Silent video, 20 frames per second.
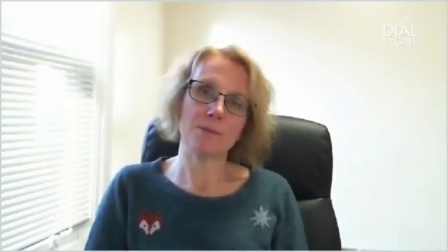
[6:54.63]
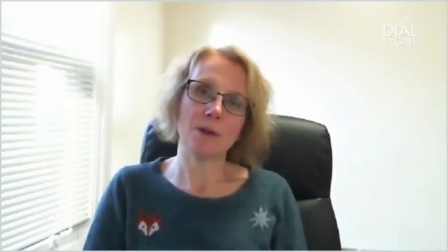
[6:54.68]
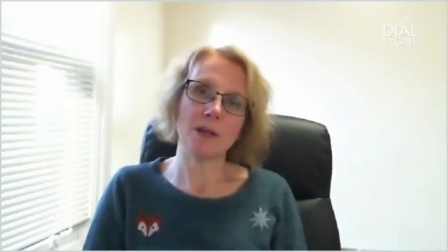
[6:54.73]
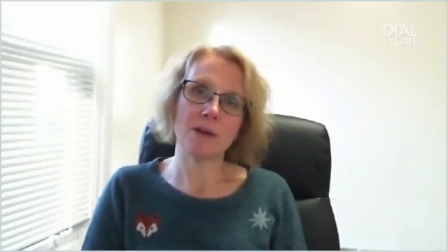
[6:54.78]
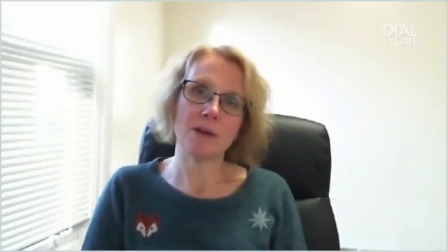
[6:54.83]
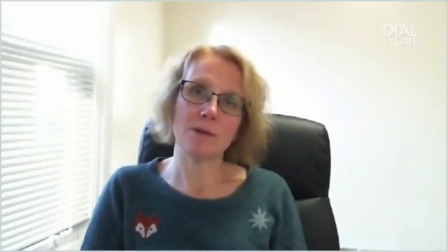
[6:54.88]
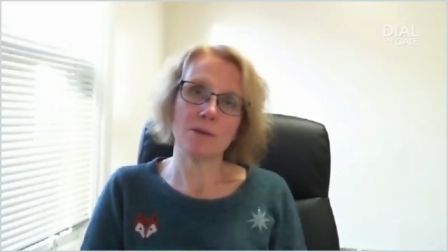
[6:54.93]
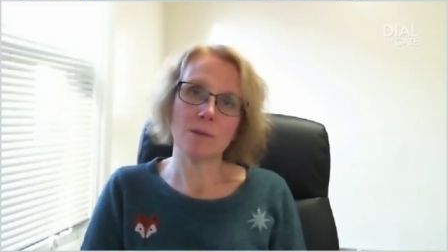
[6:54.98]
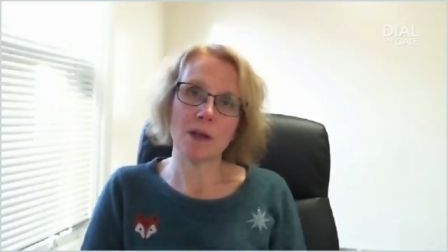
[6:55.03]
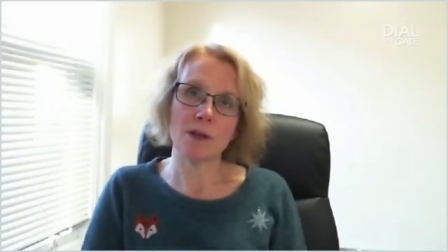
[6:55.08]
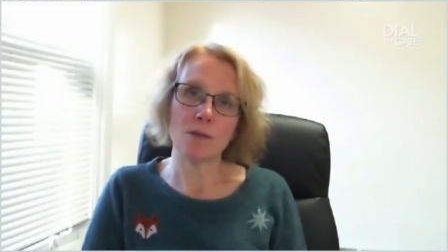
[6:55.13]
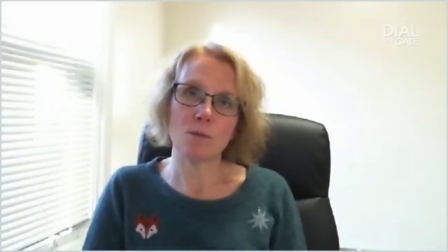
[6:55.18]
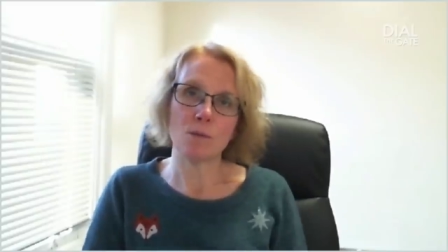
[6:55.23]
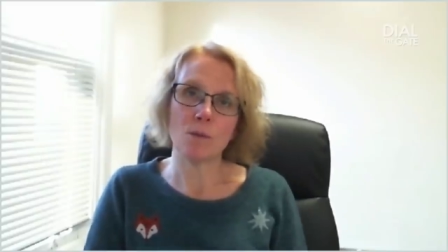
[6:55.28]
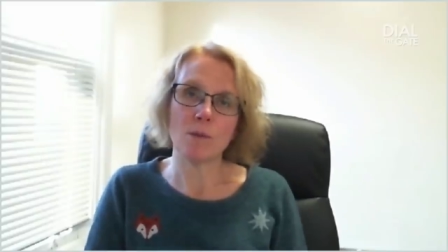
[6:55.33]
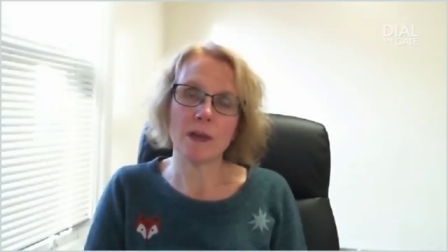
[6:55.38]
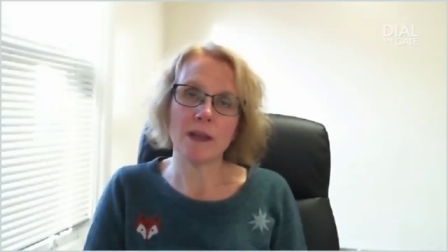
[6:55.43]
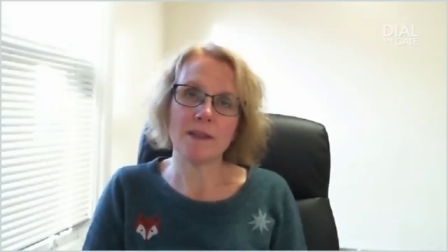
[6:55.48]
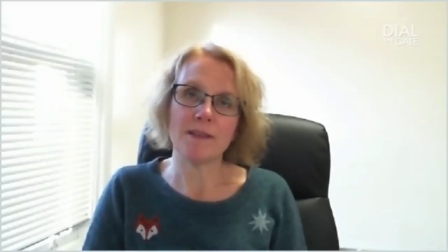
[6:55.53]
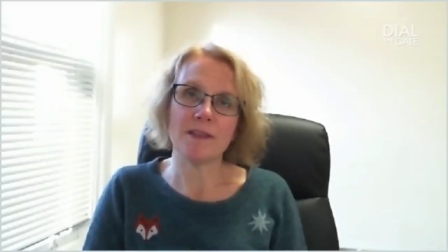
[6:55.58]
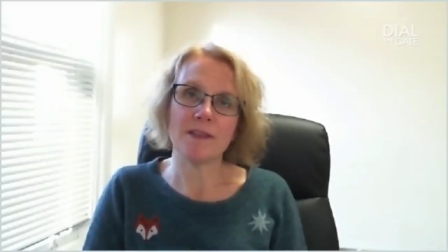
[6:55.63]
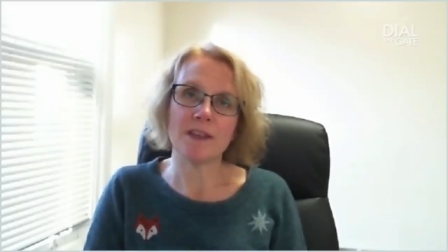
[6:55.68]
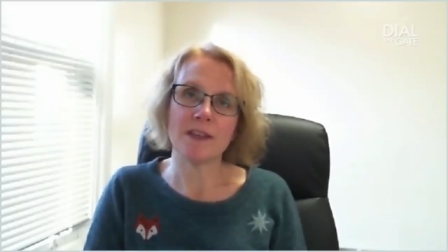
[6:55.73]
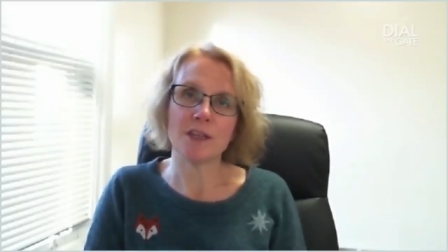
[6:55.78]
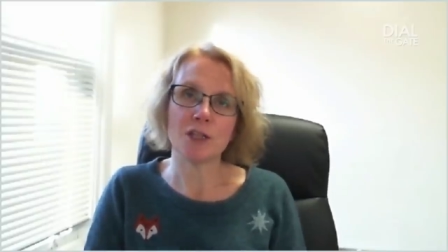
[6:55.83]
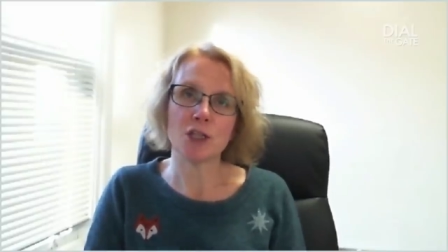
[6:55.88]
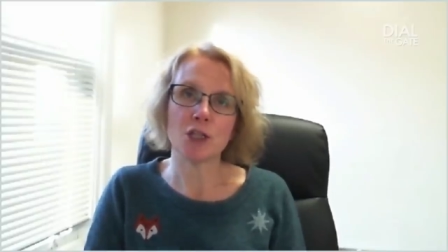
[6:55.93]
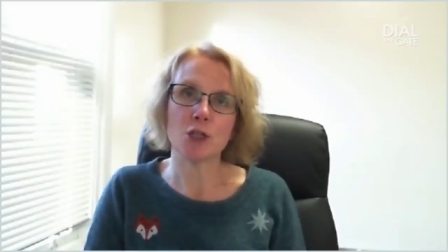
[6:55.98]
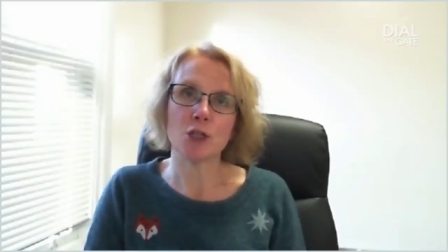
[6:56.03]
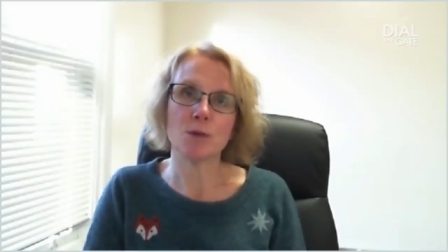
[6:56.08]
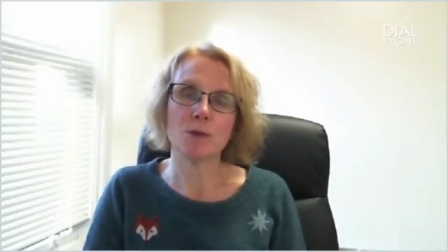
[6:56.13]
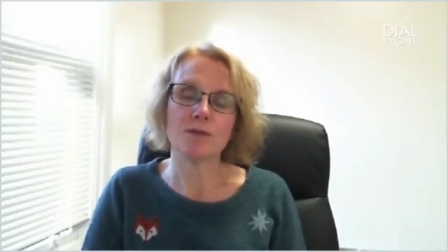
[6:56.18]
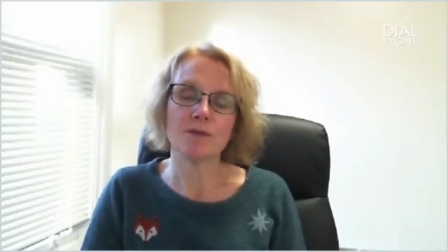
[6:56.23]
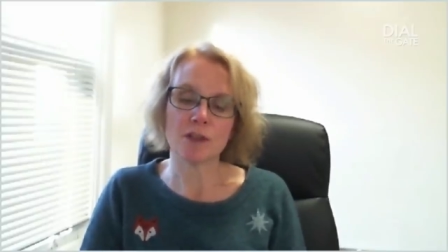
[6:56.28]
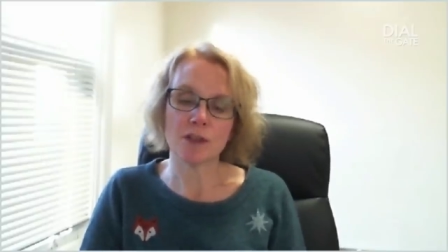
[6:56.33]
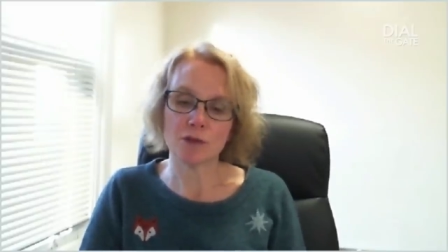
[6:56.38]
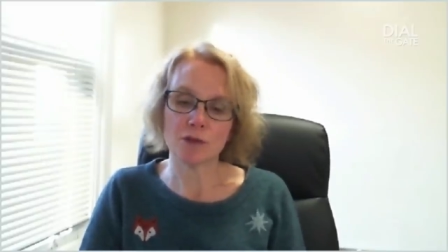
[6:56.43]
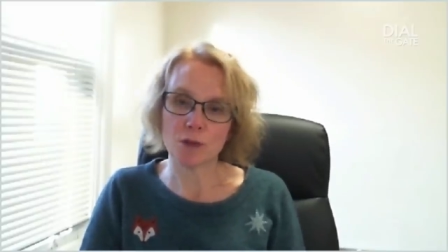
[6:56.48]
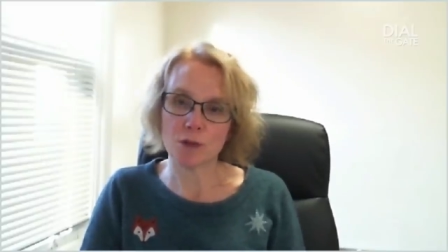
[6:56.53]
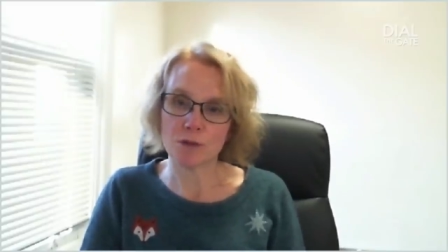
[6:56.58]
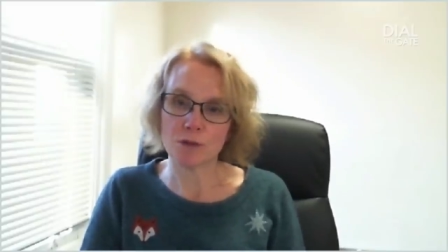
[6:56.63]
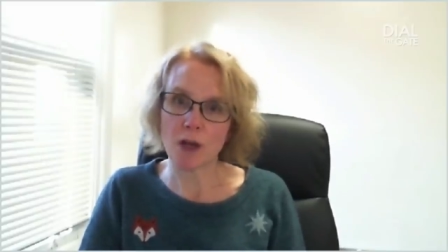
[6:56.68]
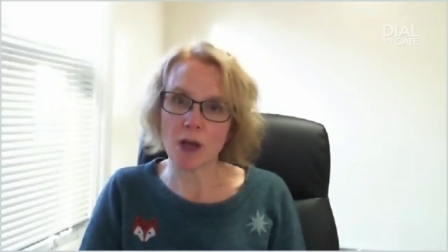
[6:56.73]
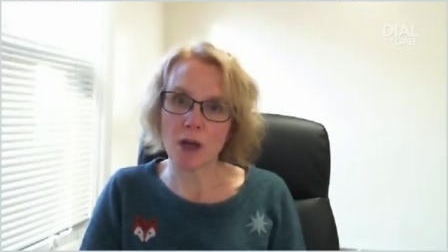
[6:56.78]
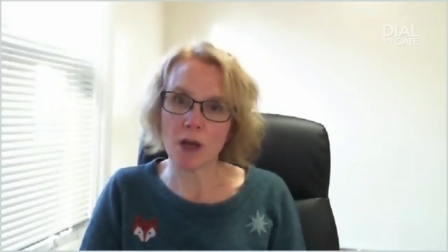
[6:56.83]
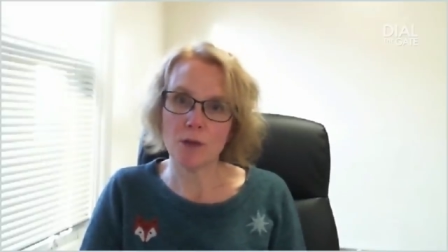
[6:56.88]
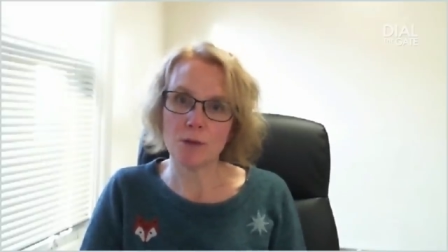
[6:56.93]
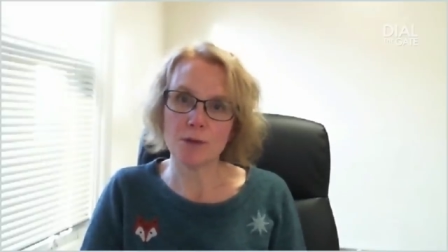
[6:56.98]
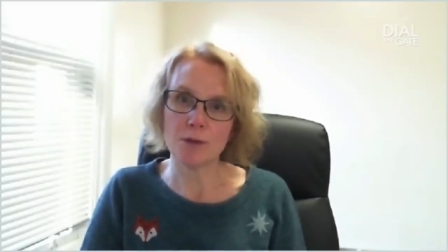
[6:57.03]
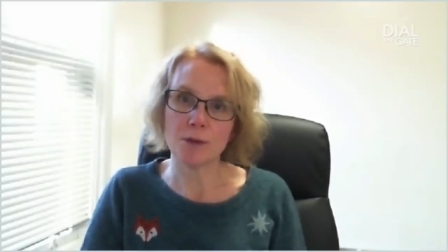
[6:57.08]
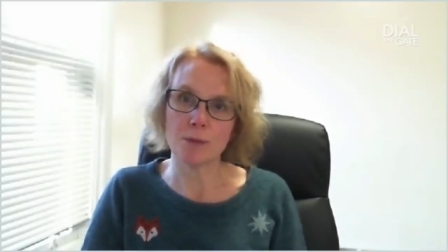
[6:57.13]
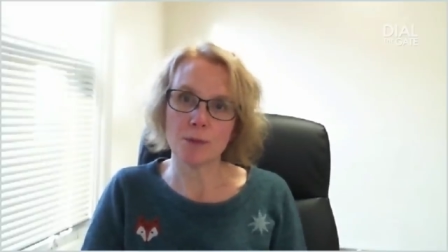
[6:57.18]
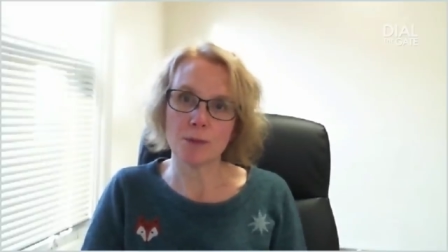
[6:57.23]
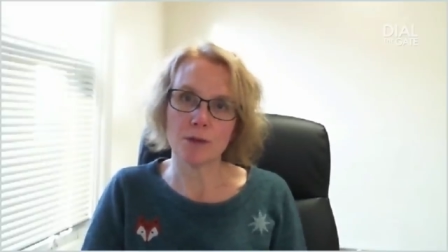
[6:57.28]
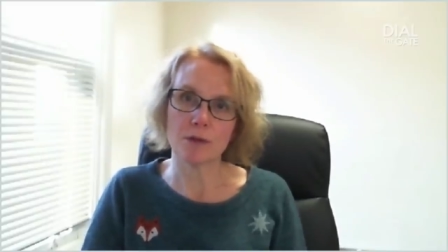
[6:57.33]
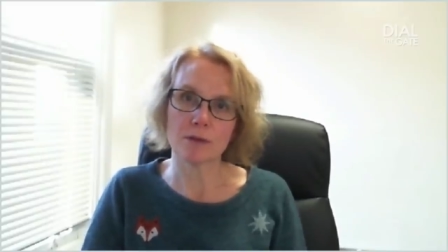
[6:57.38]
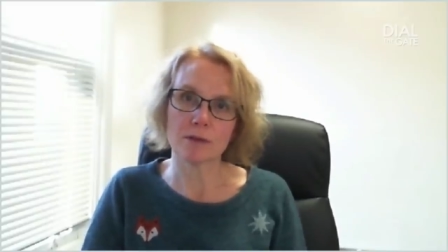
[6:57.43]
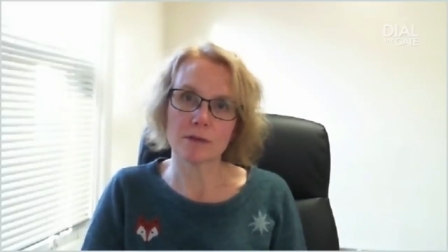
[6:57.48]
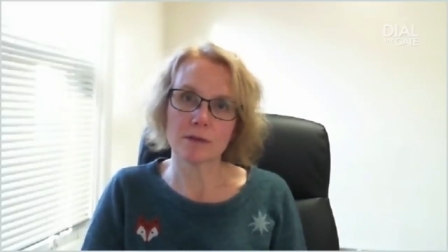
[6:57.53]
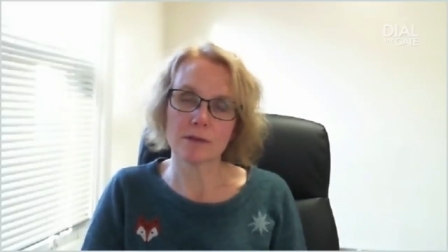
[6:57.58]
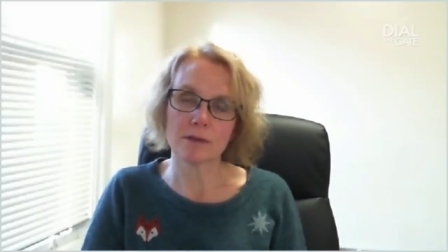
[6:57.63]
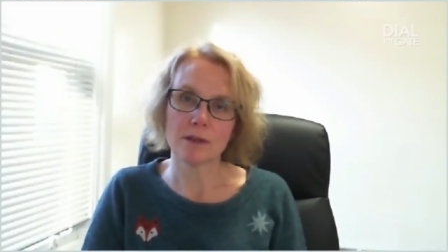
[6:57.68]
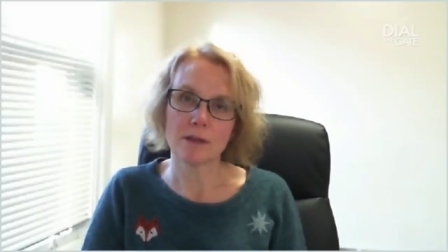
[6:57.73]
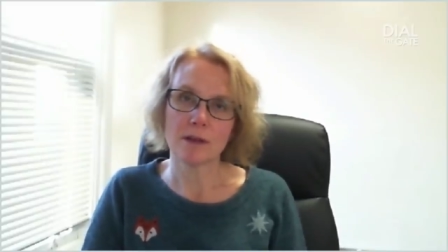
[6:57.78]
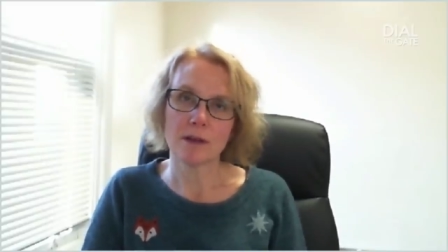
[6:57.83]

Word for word: the two of the sort of coda books.